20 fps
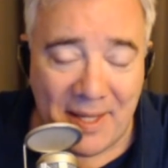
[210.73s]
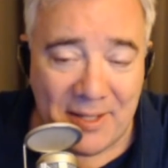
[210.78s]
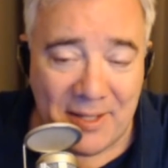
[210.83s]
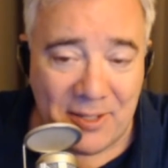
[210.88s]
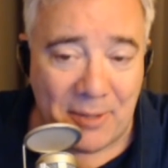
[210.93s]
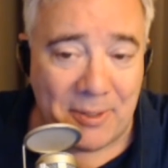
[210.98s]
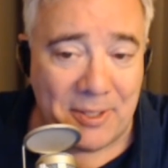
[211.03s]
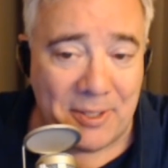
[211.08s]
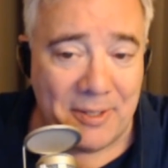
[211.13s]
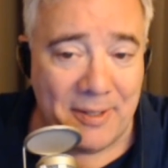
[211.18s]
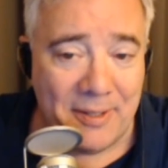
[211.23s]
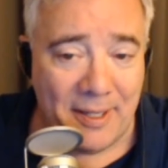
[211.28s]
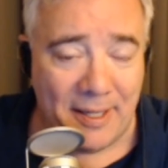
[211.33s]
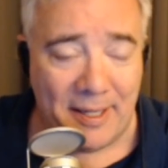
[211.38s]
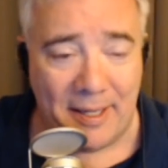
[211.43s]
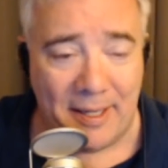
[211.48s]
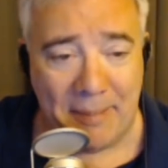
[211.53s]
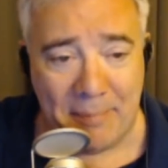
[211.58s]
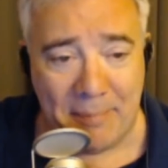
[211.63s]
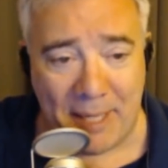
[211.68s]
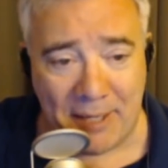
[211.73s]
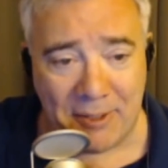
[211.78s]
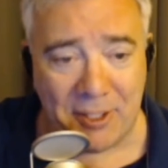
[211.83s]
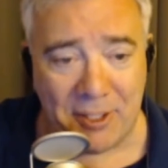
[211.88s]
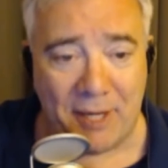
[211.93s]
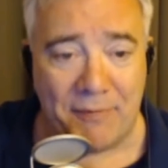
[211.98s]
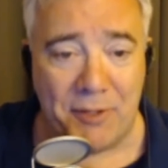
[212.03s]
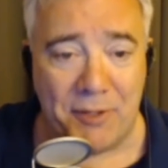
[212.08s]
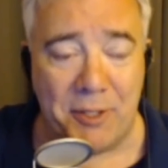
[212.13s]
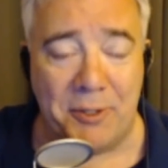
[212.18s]
So it,
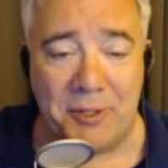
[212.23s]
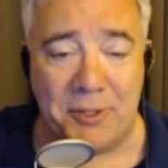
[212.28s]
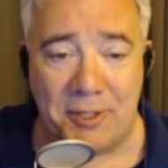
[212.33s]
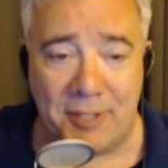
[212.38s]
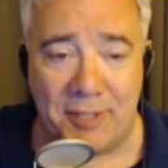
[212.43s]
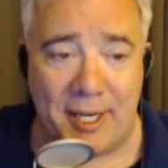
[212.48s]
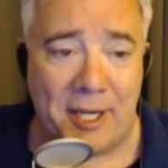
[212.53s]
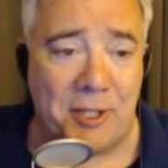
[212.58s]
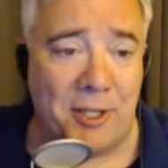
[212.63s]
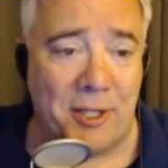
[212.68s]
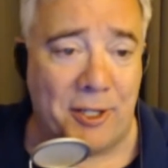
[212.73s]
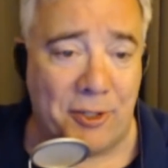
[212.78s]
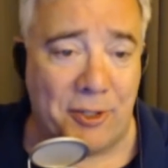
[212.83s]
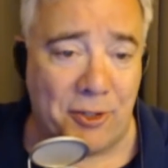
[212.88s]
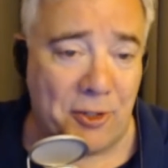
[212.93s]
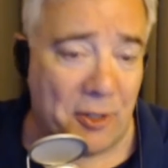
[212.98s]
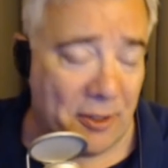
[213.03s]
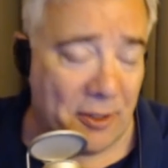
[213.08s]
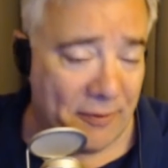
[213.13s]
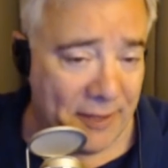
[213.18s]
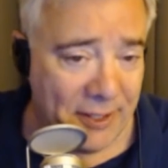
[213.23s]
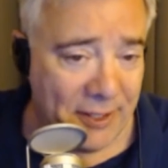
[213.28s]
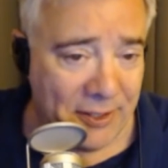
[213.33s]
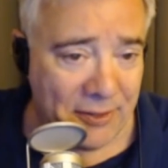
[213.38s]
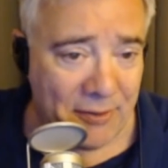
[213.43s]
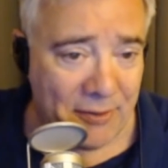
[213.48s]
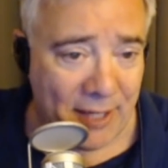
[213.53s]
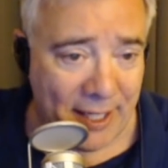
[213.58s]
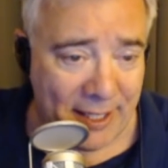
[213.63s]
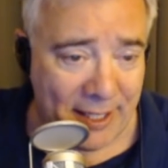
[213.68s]
Microsoft News is actually a
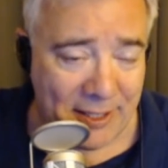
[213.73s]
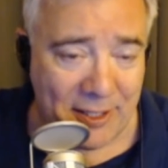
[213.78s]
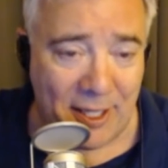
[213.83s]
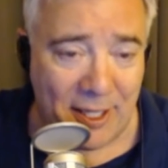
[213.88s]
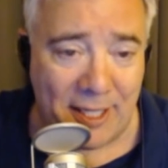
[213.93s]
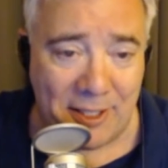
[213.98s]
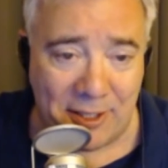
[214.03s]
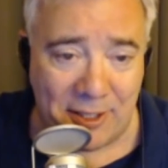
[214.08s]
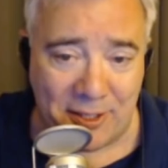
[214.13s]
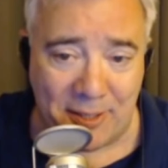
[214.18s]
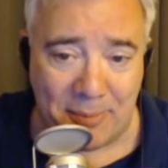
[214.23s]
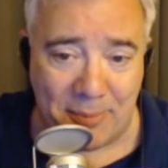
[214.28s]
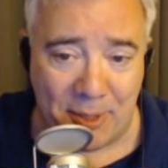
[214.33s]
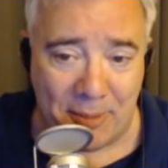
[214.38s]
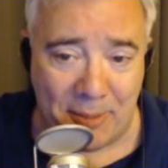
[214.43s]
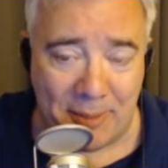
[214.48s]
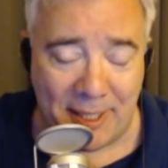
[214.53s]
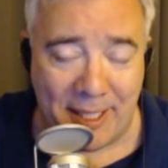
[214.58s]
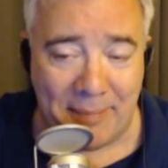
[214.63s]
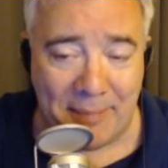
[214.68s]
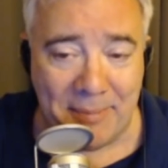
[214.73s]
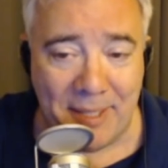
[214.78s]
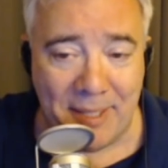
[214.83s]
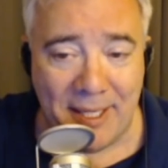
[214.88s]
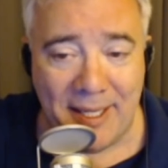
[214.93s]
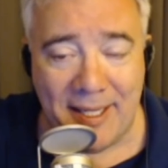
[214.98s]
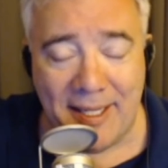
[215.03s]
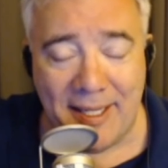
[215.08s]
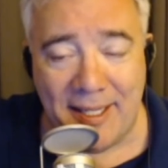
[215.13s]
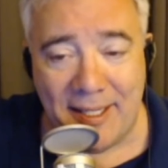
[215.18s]
service, right? It's not just the mobile app.
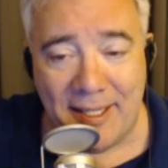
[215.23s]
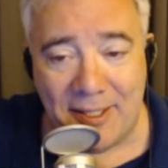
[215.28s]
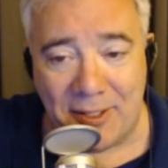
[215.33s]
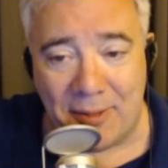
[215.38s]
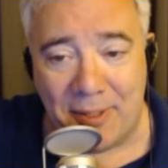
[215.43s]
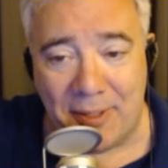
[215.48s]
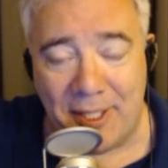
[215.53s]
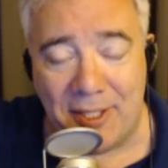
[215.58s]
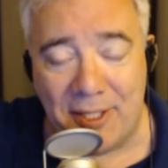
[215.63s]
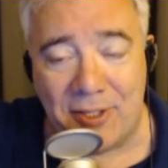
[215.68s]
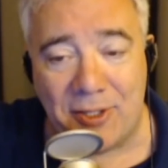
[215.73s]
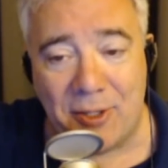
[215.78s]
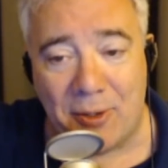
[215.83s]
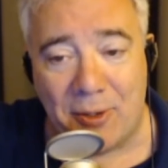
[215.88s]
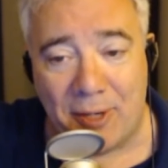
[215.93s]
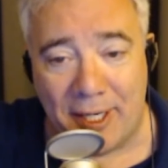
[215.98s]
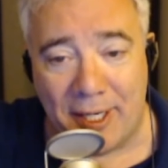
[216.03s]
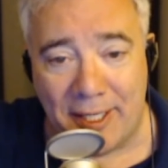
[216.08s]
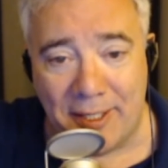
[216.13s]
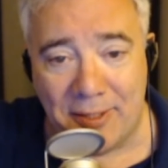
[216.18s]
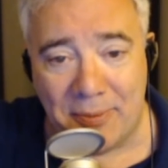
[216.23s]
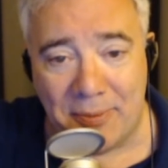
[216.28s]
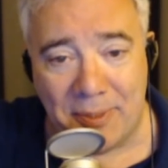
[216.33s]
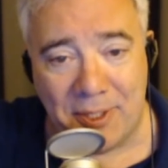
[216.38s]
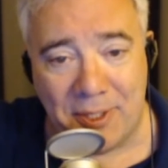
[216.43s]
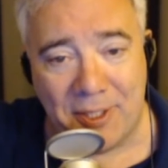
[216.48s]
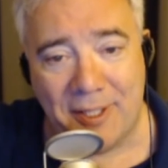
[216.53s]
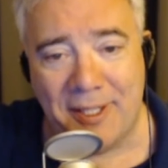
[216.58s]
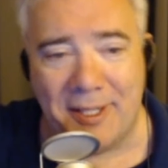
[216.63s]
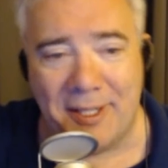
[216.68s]
So these stories,
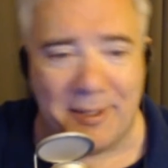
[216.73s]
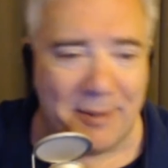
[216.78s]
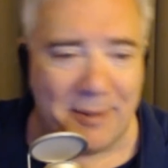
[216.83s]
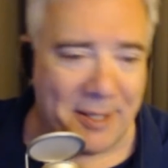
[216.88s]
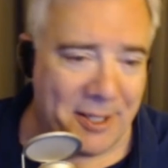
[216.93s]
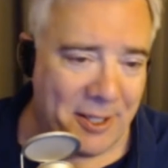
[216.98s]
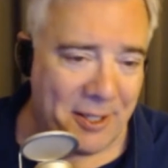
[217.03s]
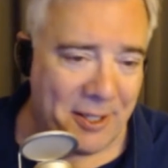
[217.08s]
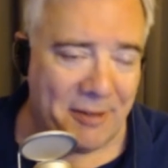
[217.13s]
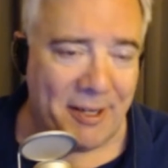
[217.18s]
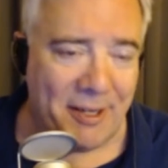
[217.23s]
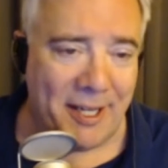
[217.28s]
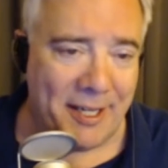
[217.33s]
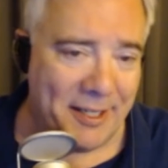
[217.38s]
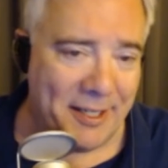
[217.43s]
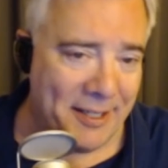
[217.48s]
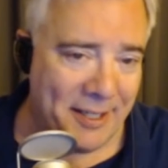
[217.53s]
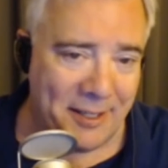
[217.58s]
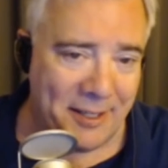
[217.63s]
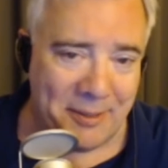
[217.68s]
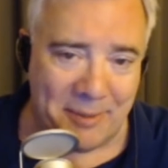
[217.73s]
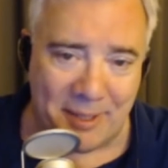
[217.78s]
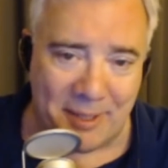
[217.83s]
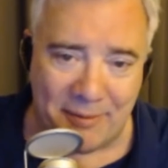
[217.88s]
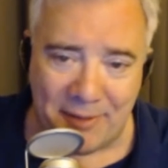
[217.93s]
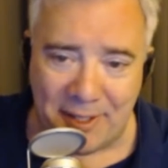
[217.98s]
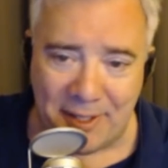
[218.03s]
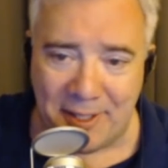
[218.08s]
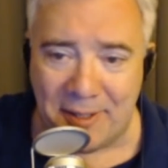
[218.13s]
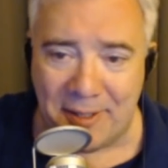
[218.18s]
which you know are curated and they do
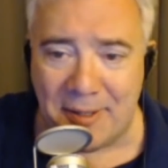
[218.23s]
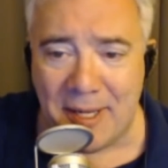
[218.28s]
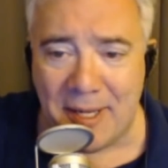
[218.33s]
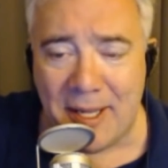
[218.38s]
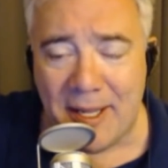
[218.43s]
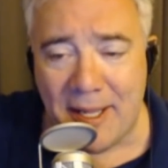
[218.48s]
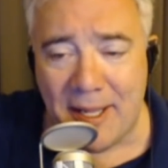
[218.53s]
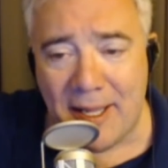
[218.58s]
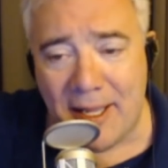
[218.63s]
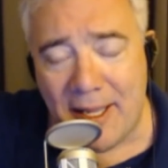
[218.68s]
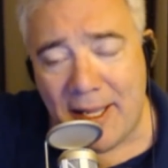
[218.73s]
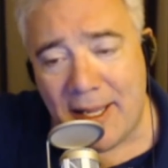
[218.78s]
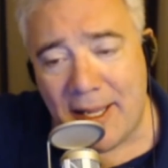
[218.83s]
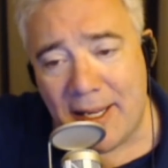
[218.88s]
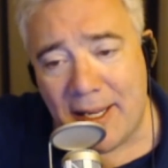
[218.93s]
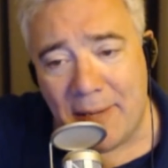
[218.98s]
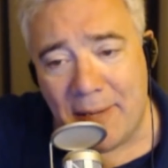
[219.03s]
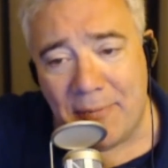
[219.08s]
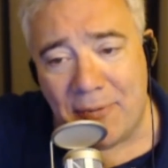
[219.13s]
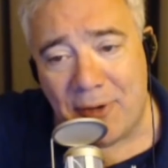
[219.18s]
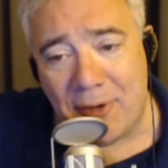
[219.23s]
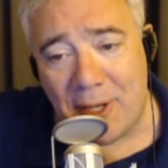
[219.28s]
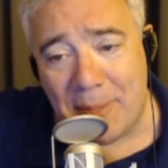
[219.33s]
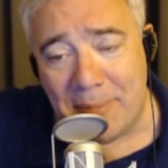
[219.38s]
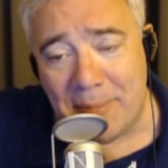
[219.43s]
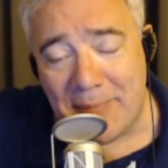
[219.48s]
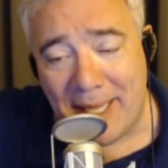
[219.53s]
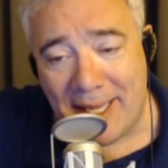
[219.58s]
whatever mm they mm-hmm. do, come from